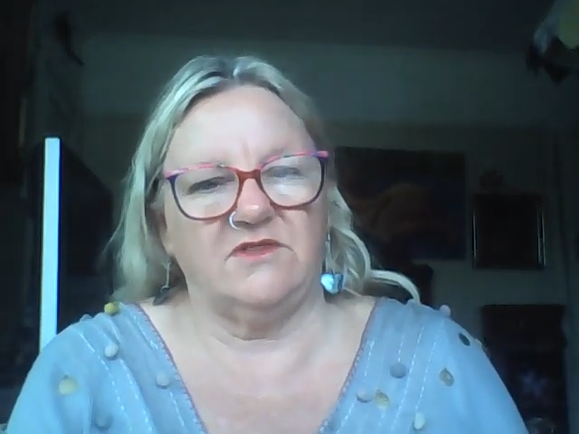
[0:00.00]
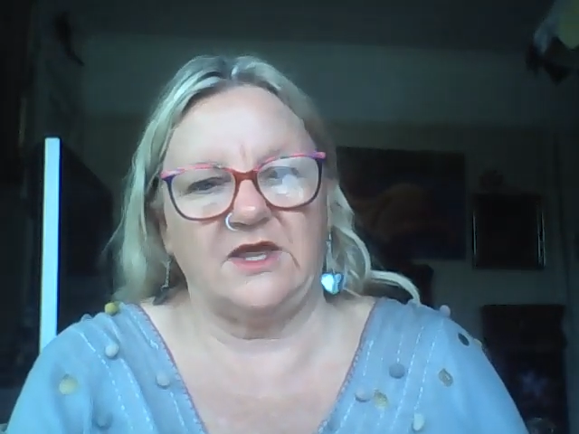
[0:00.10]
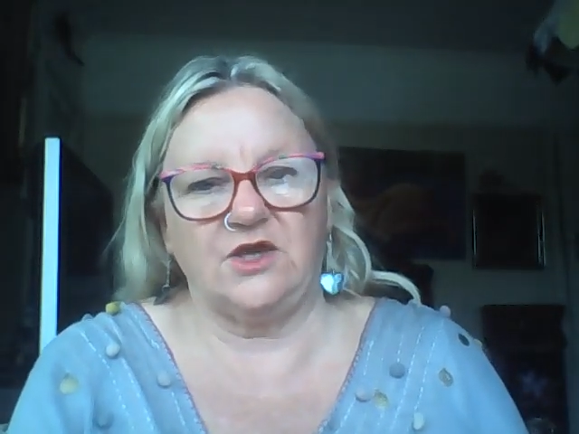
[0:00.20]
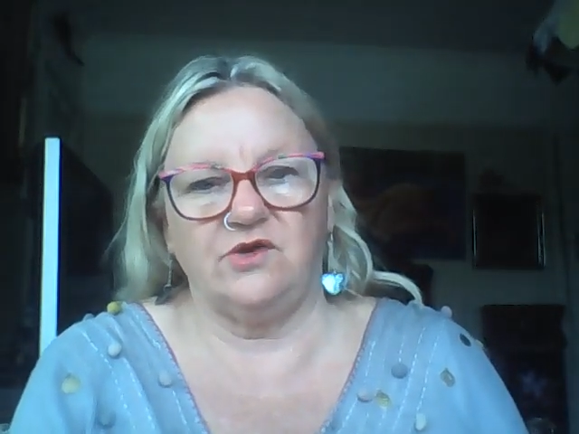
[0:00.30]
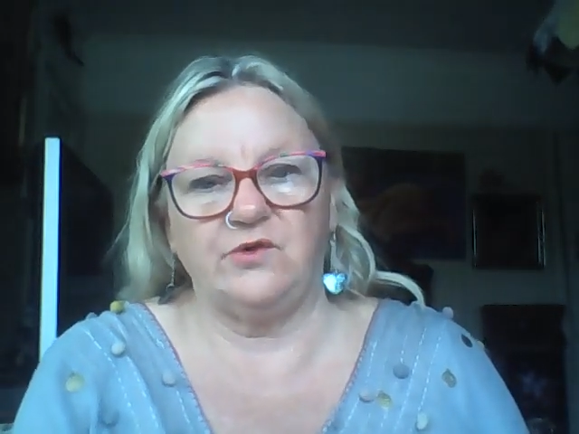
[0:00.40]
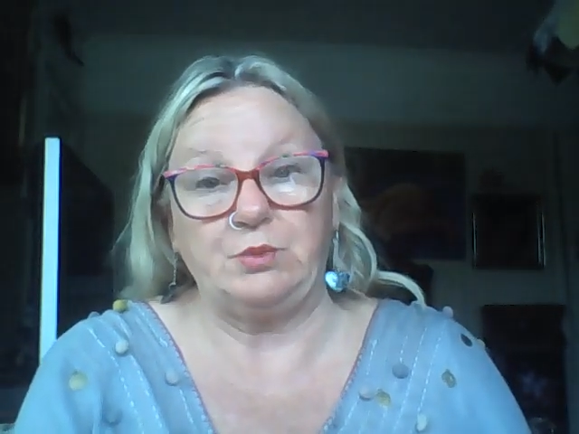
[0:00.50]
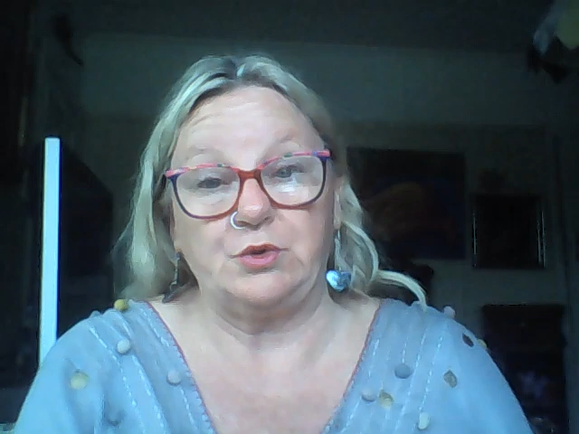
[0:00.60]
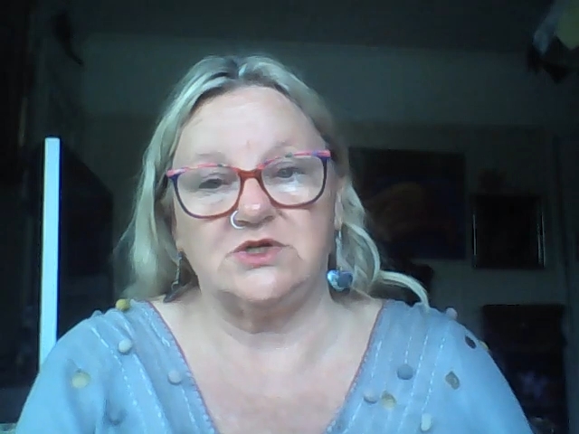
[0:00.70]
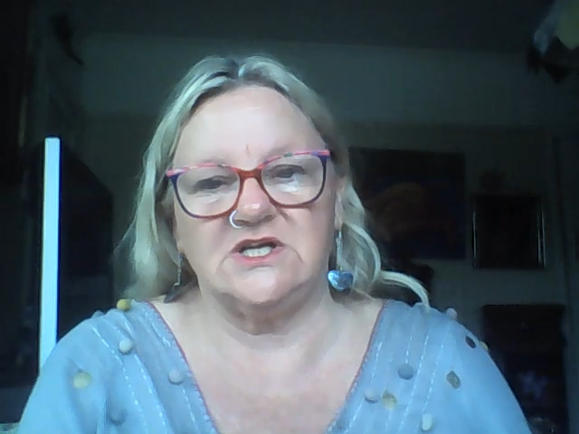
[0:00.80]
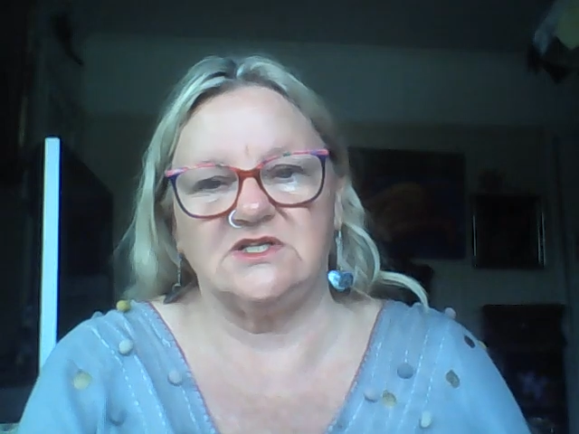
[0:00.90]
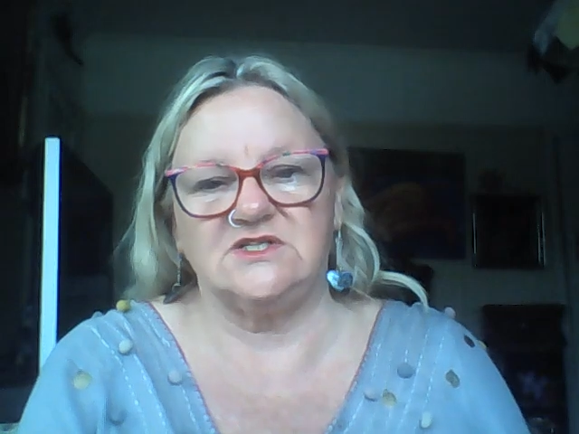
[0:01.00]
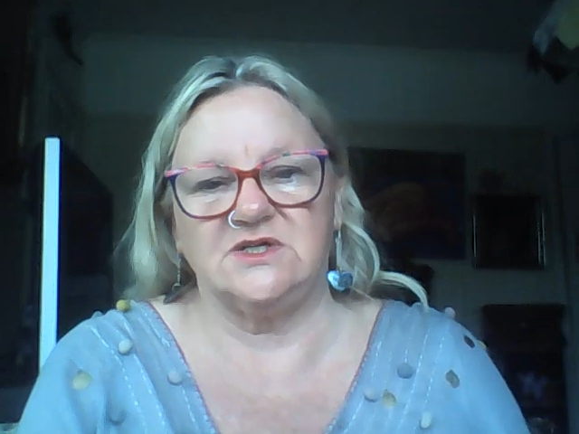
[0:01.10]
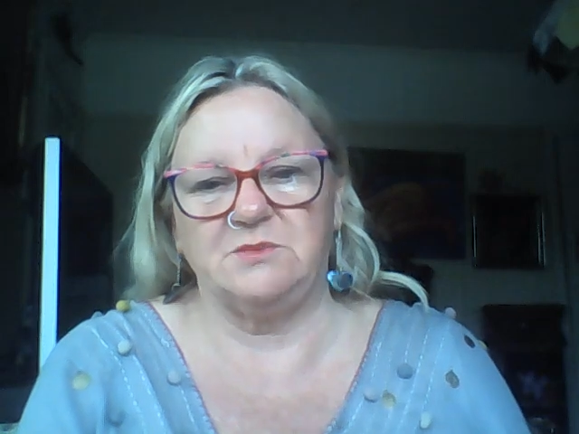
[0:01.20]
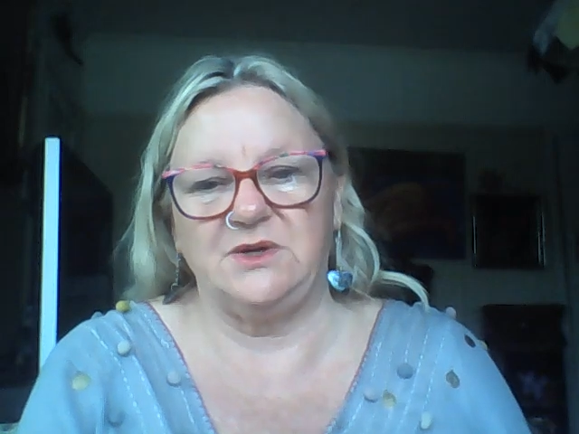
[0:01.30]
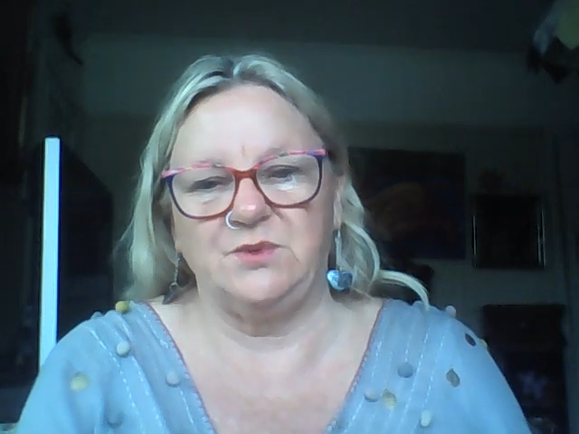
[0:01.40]
thank you for
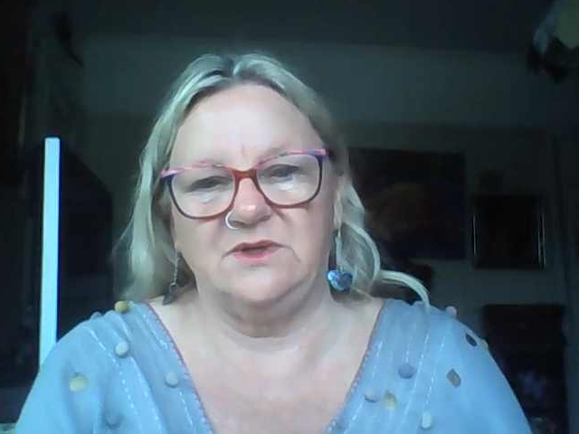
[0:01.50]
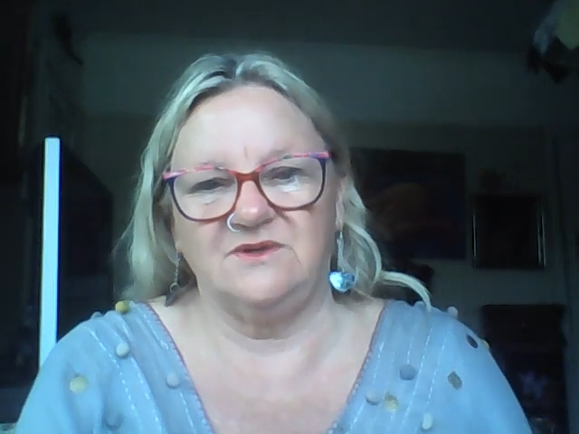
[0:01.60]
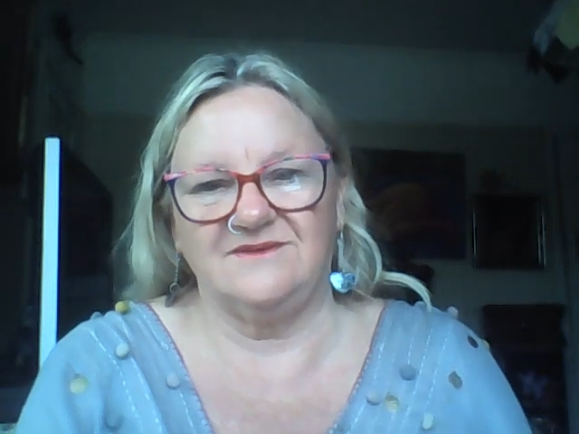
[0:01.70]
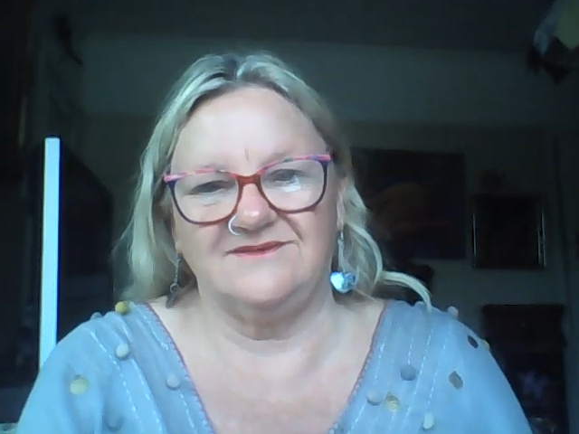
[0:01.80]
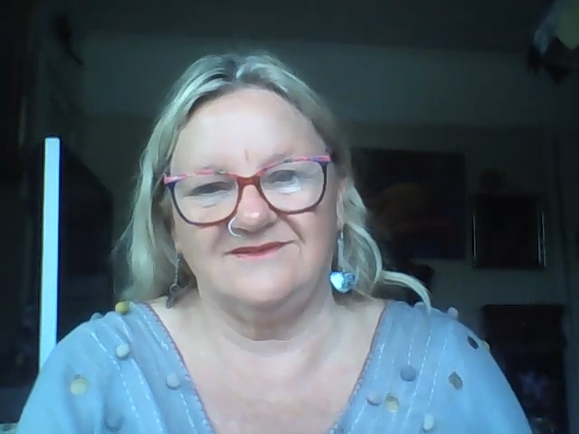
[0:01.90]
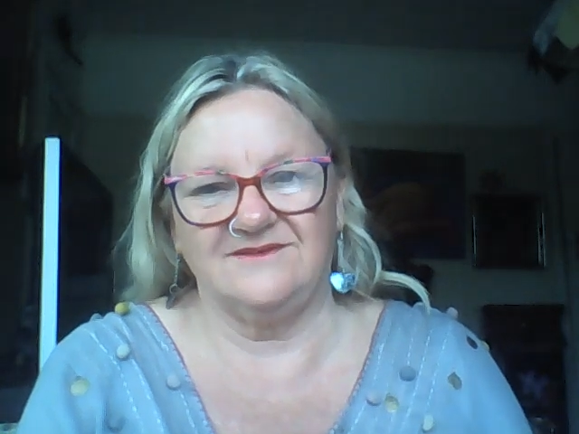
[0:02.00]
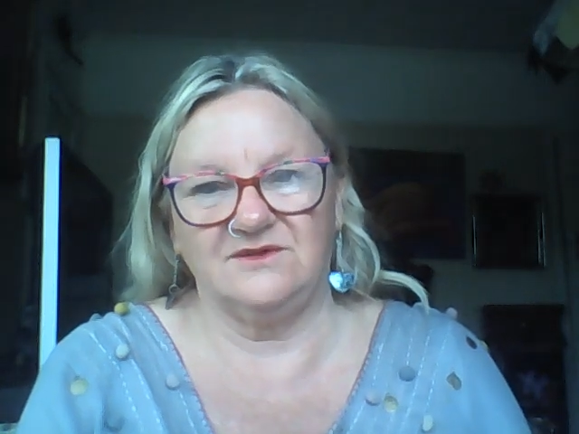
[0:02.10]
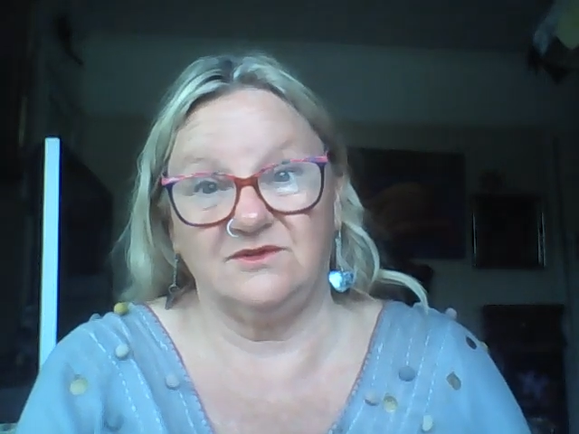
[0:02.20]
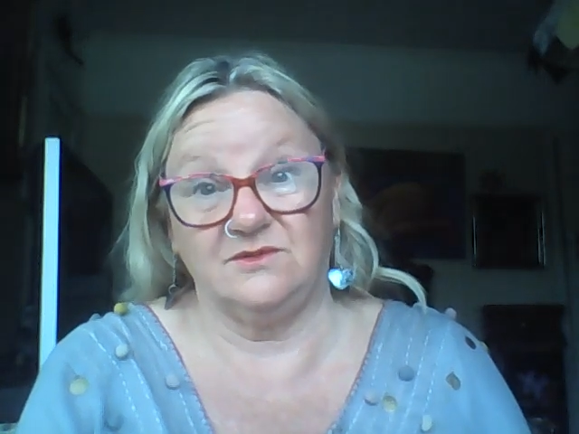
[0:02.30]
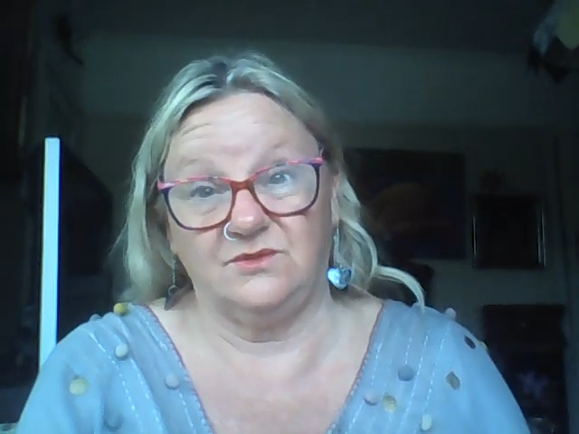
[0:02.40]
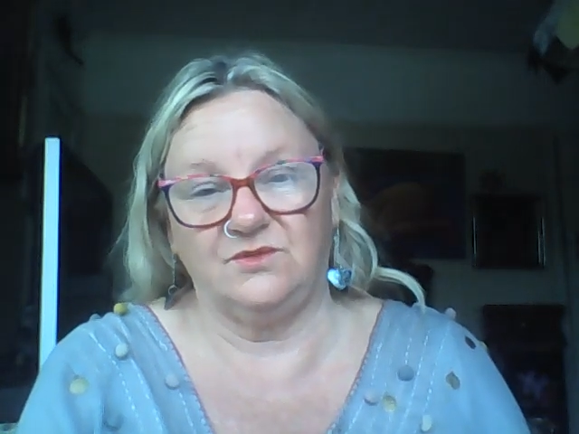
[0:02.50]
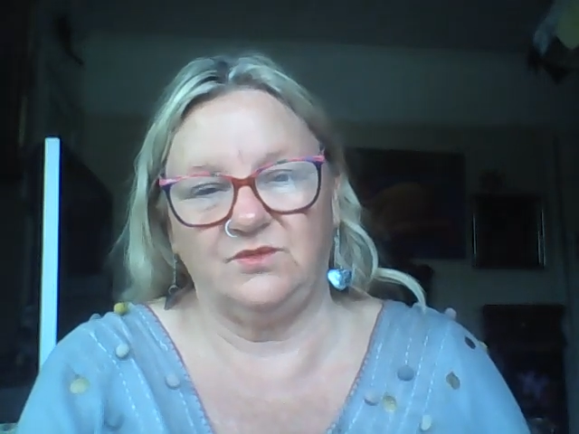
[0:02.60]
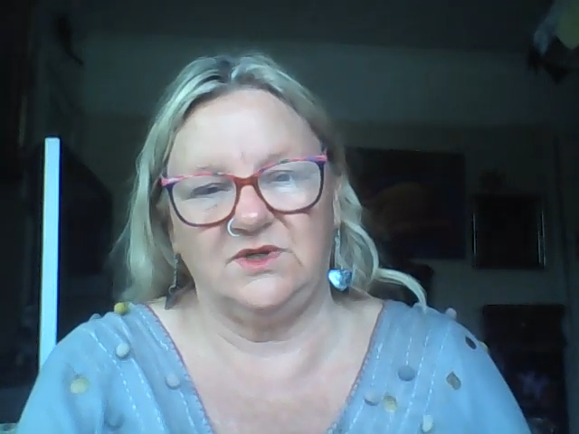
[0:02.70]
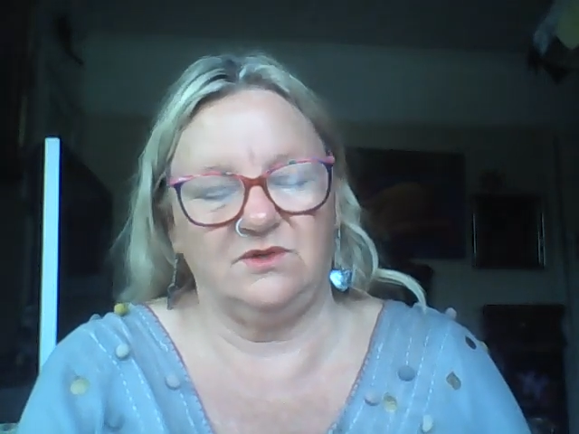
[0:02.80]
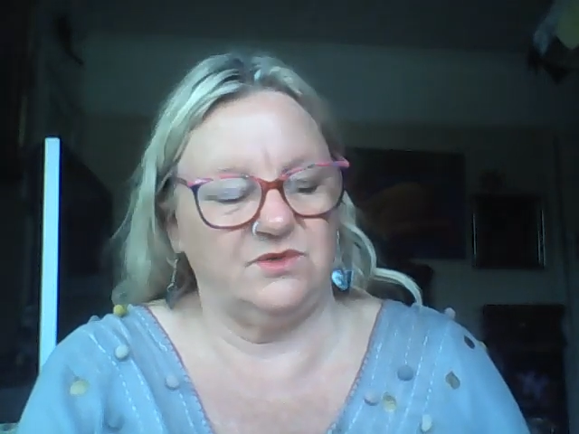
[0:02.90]
protecting me
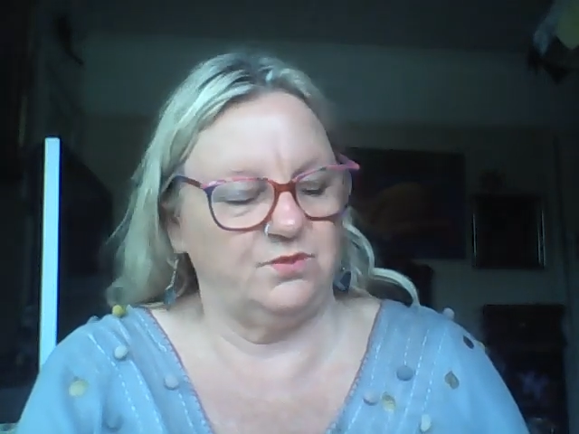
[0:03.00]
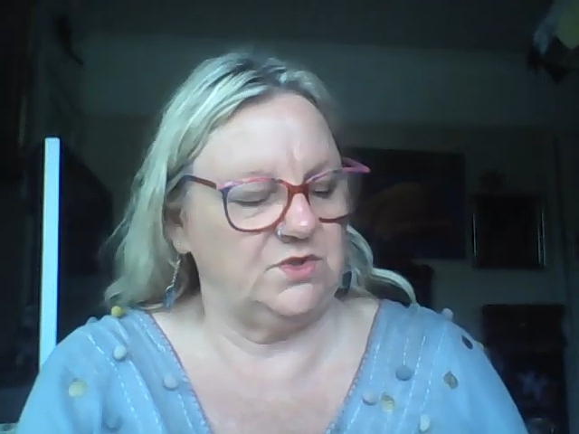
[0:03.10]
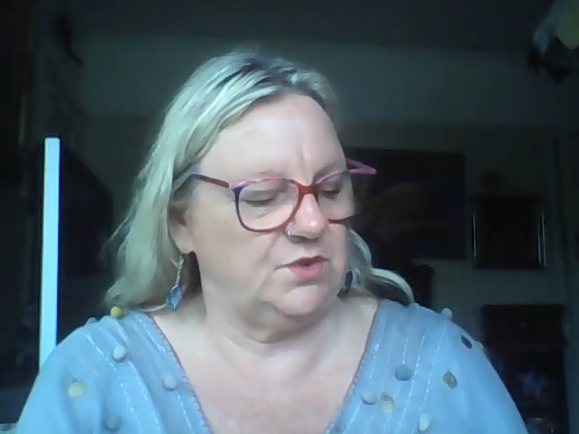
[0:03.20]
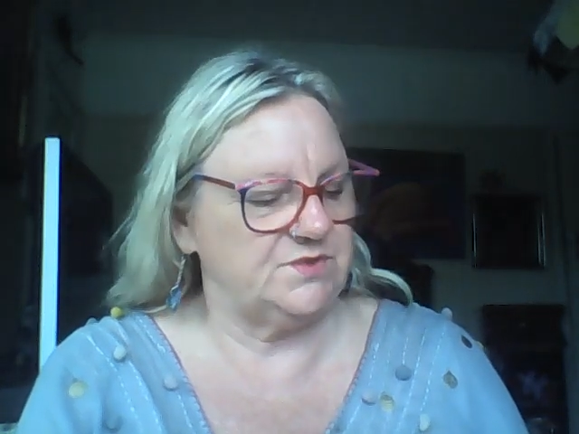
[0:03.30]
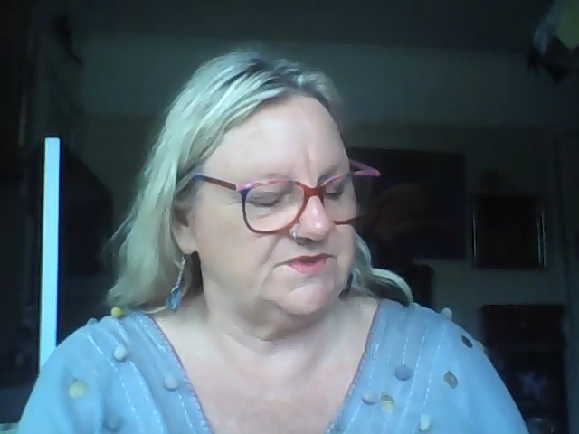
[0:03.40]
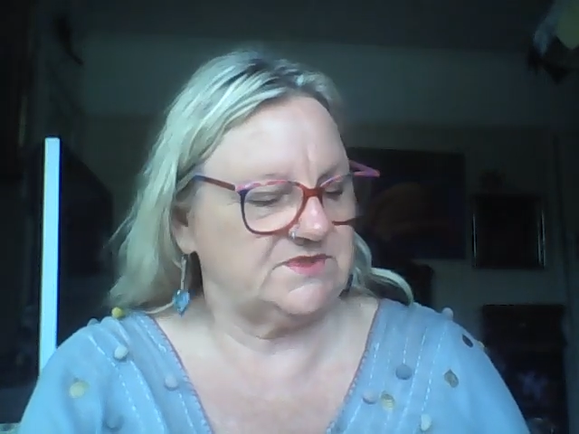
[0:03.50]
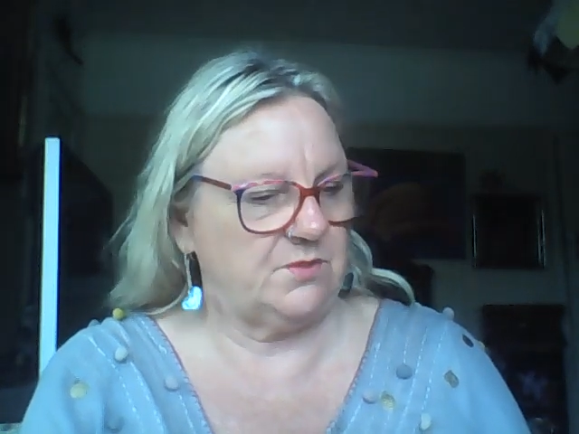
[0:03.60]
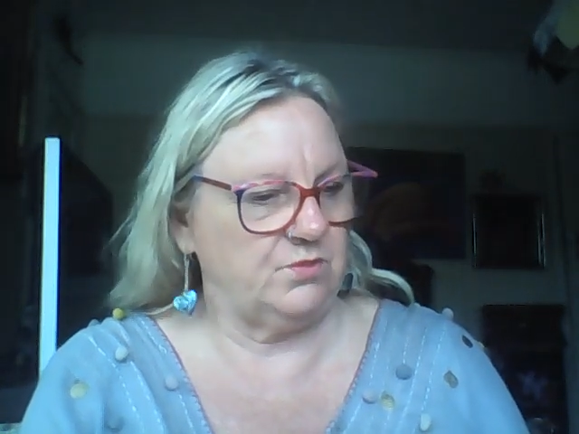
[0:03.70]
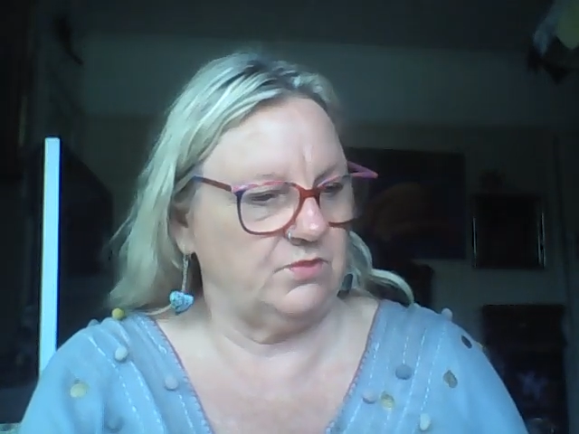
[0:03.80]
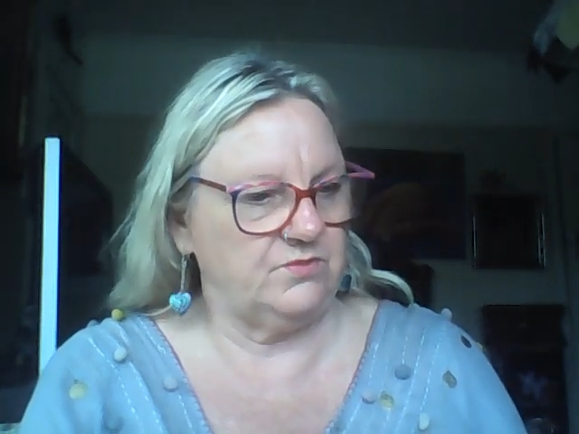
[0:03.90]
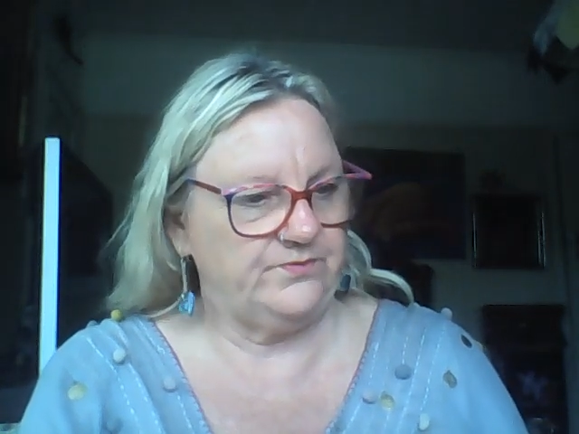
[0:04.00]
when there was some,